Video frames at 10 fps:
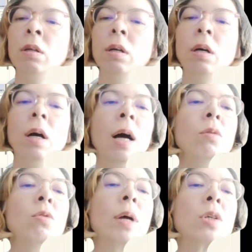how
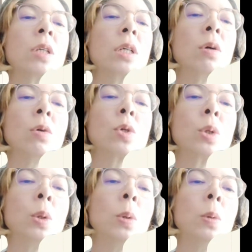to actually
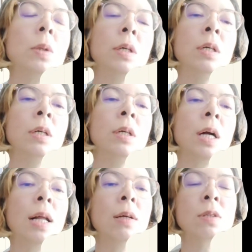control the
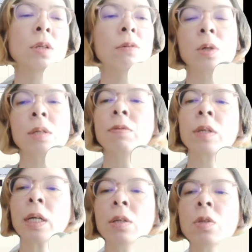colors of your
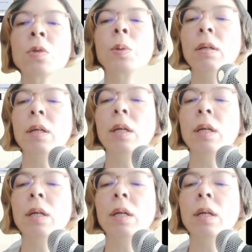different country